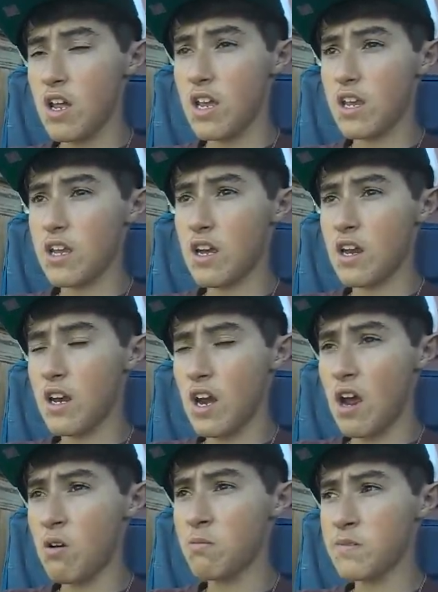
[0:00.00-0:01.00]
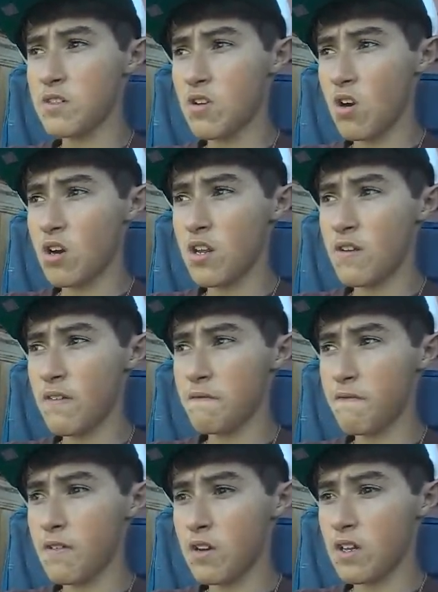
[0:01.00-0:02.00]
Like now, I'm starting.
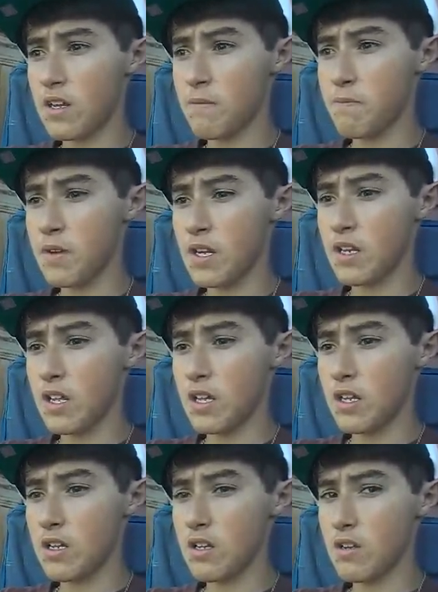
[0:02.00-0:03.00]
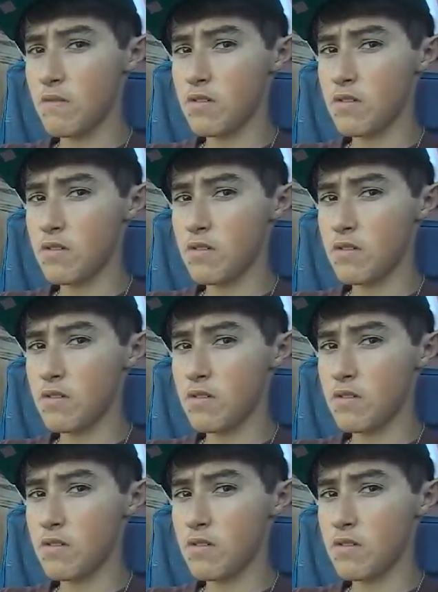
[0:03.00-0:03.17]
I'm feeling like being like